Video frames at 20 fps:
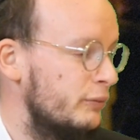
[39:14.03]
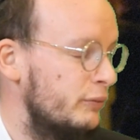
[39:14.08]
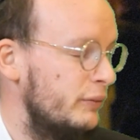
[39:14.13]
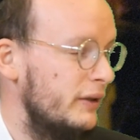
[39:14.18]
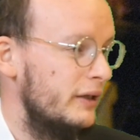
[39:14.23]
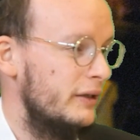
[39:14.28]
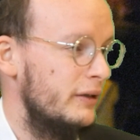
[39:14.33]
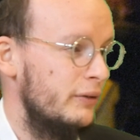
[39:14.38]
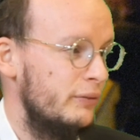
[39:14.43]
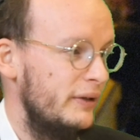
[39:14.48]

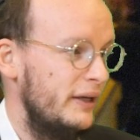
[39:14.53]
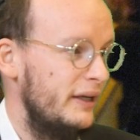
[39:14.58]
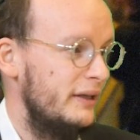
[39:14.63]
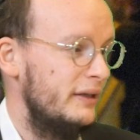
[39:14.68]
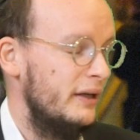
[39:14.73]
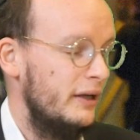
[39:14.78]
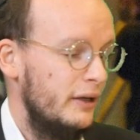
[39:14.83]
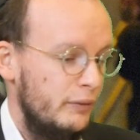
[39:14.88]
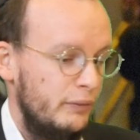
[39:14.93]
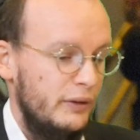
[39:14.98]
We're
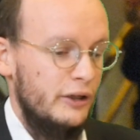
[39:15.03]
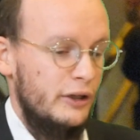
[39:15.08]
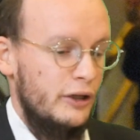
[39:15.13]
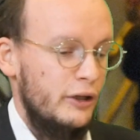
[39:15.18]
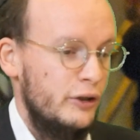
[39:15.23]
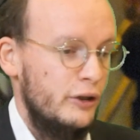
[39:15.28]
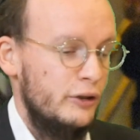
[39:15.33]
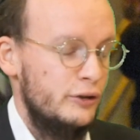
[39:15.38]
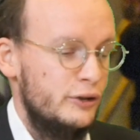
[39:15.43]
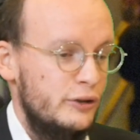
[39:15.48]
going to
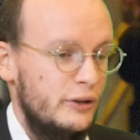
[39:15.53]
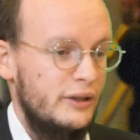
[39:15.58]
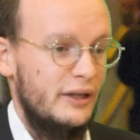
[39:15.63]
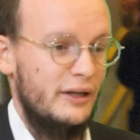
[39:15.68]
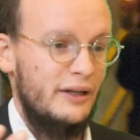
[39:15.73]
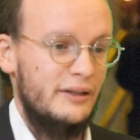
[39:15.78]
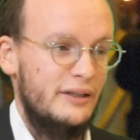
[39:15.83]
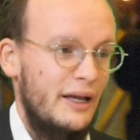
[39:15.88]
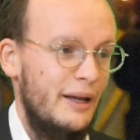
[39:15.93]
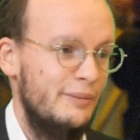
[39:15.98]
learn soon. And
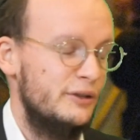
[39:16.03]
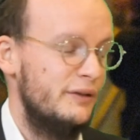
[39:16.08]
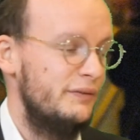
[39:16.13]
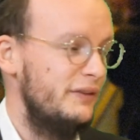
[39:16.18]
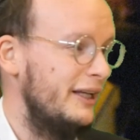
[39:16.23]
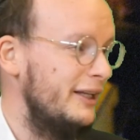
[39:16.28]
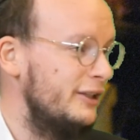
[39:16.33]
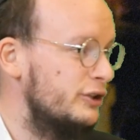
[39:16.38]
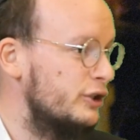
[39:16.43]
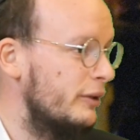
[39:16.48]
in the times of
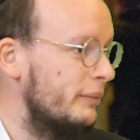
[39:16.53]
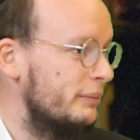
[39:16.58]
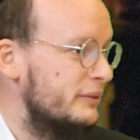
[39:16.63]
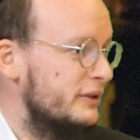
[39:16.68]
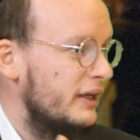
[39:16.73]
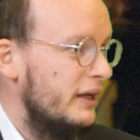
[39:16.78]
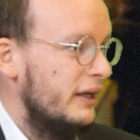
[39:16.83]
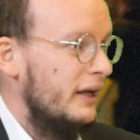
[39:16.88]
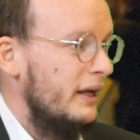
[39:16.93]
Egypt,